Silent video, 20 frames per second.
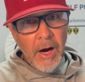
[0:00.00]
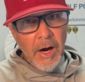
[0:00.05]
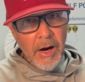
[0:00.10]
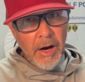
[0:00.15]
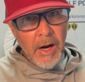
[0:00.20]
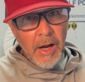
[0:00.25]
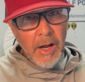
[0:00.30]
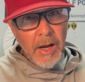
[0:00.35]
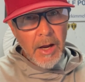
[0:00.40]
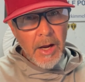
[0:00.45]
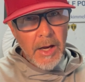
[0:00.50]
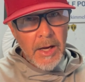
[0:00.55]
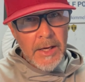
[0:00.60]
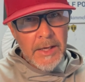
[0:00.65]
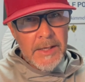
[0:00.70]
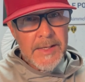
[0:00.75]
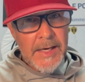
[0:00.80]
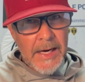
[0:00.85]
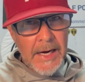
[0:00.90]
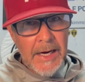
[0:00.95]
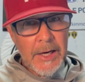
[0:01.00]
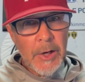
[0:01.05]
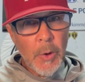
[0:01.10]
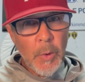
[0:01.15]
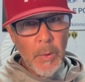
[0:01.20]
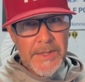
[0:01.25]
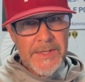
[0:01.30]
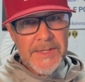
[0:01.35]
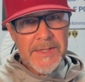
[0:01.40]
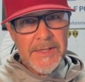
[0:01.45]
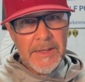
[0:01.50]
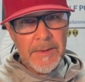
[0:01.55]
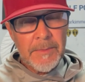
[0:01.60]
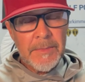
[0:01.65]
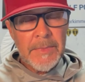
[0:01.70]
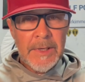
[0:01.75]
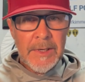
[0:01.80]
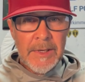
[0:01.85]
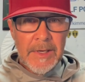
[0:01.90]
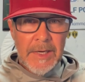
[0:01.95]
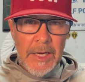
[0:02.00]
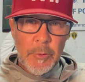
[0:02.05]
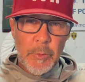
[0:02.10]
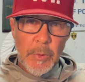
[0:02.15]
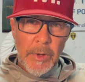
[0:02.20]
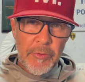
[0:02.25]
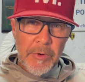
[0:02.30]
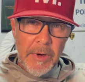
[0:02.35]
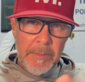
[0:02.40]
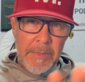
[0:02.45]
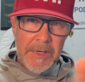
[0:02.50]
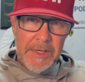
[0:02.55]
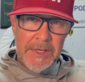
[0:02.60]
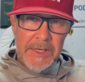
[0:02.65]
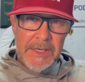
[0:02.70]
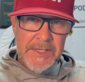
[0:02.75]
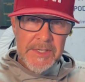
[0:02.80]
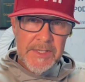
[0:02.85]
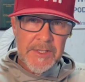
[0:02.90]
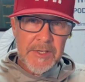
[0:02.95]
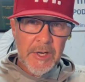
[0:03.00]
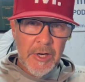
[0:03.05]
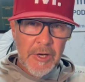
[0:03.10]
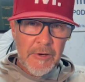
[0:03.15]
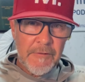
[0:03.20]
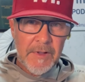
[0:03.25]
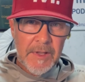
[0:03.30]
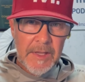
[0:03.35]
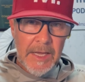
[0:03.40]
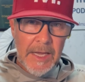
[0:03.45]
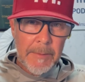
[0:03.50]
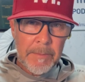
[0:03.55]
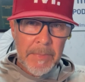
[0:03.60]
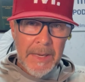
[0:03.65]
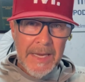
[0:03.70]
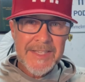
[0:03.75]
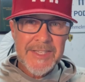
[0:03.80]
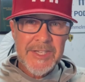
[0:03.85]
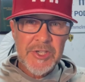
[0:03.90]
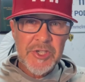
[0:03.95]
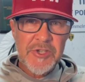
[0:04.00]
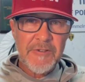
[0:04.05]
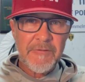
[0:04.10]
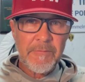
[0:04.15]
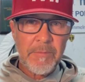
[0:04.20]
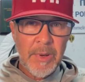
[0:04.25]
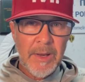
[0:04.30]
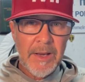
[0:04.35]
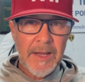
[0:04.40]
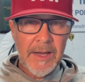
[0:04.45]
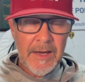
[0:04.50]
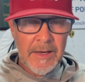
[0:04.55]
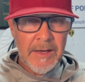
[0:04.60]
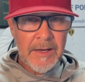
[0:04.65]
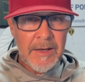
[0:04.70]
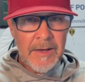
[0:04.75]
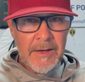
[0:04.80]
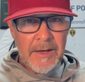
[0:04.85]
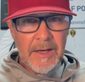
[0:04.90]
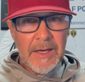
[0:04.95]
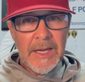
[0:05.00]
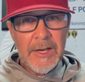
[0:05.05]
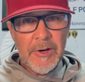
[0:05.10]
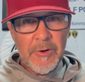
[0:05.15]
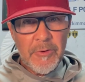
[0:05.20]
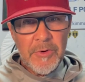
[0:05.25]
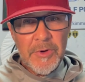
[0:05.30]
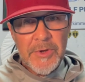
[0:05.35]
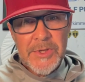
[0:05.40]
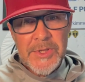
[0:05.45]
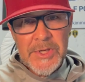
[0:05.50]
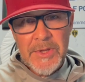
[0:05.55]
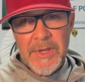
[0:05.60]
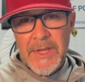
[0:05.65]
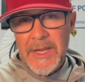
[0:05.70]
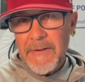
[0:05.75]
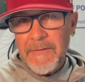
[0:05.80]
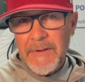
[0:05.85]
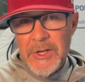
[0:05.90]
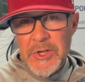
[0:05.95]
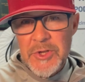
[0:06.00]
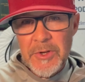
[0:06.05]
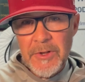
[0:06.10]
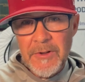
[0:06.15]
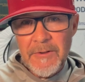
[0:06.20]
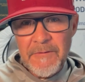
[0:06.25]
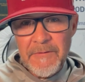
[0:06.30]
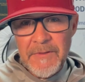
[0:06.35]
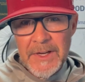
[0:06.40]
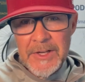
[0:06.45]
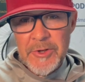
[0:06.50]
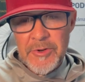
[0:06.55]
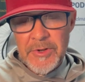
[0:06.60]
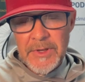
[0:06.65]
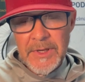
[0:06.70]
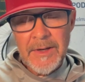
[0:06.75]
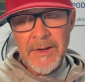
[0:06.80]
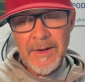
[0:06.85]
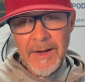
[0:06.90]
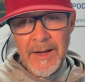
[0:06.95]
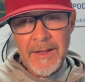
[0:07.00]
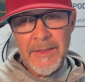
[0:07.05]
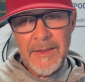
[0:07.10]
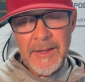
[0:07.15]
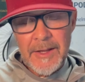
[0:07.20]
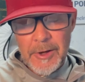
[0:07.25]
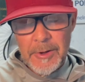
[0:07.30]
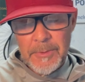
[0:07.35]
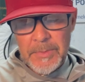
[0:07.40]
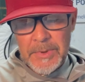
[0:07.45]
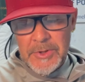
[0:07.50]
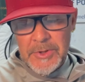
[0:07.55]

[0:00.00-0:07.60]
as I quizzed him and we reminisced over that passage of play en route to the eventual victory at the Open